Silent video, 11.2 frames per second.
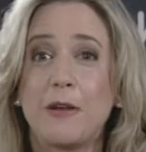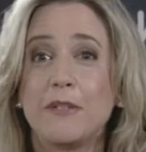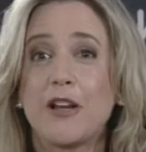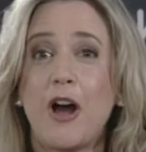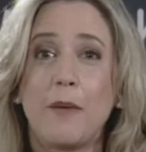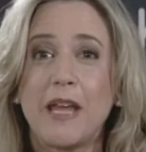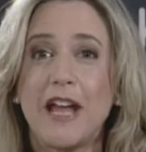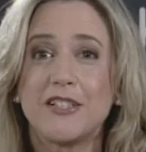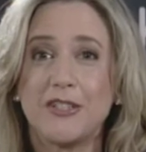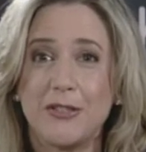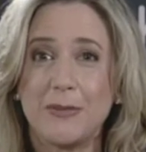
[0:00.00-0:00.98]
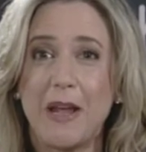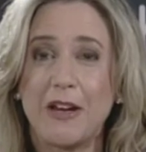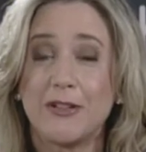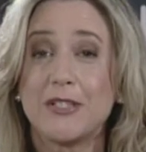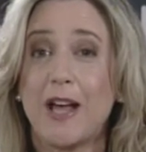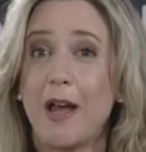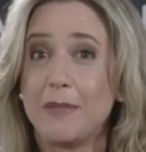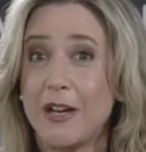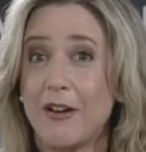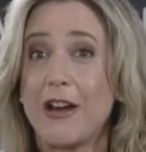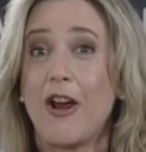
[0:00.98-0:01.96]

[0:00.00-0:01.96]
to Comcast Newsmakers. I'm Terri